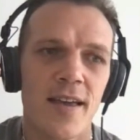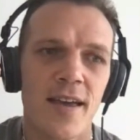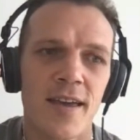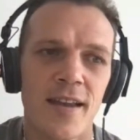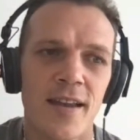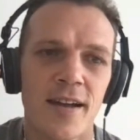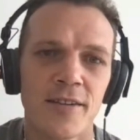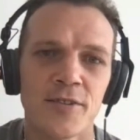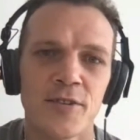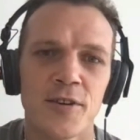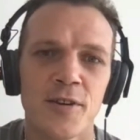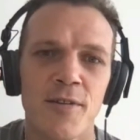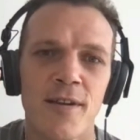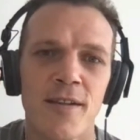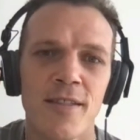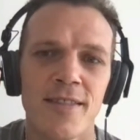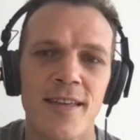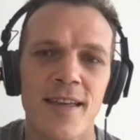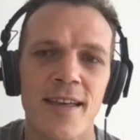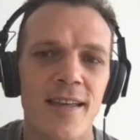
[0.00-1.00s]
And I turn
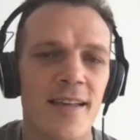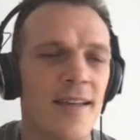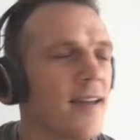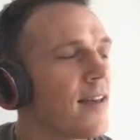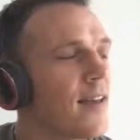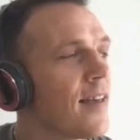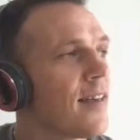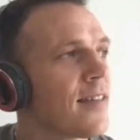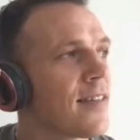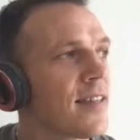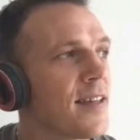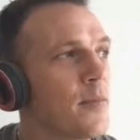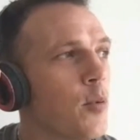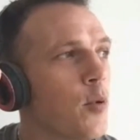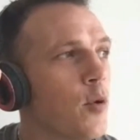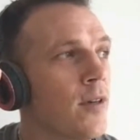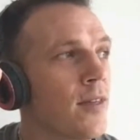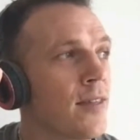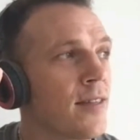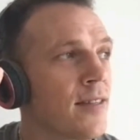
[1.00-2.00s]
around and say, See,
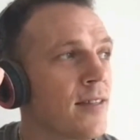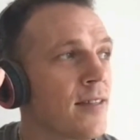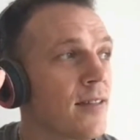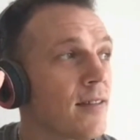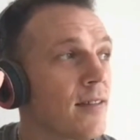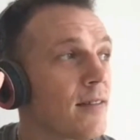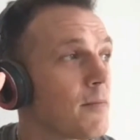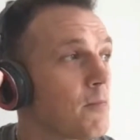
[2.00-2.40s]
boys,